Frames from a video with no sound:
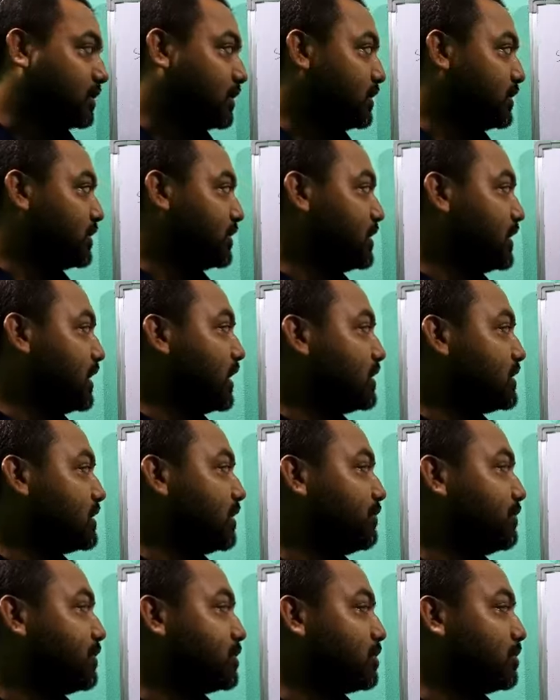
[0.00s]
This is the earth
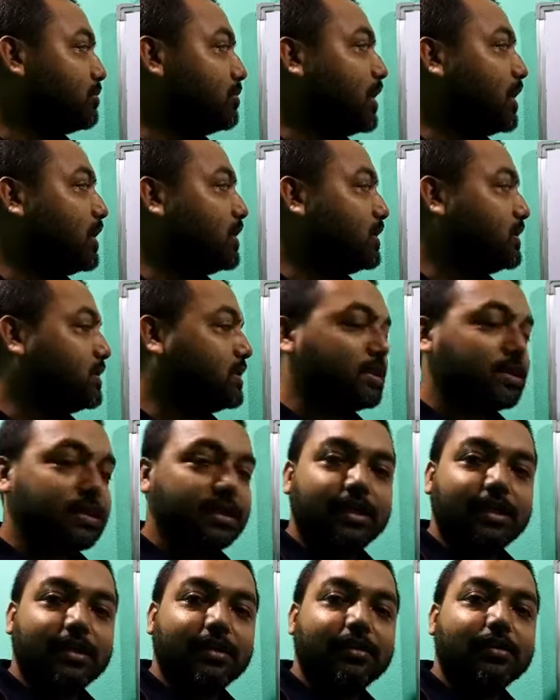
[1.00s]
surface of the earth, this is
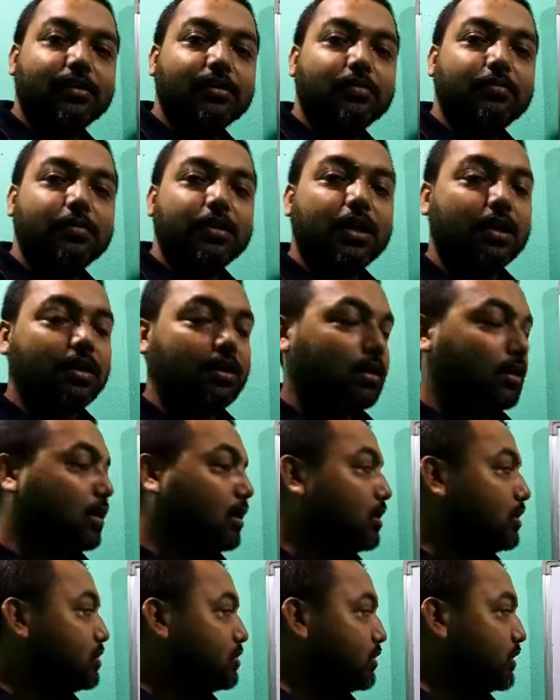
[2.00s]
interior of the earth.
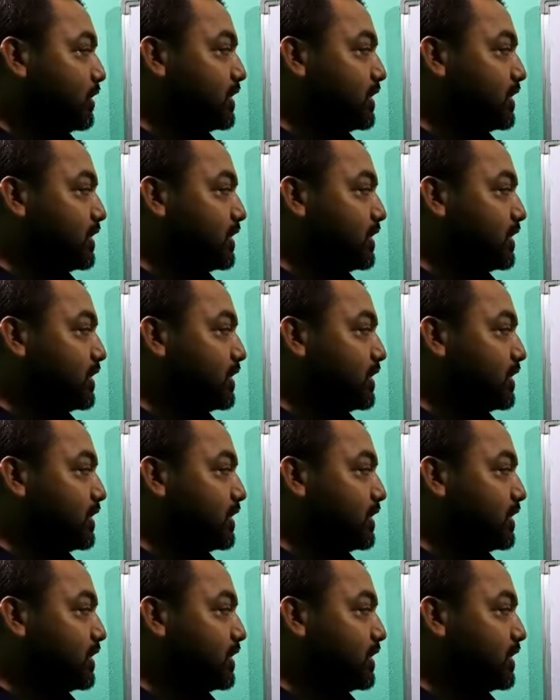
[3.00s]
So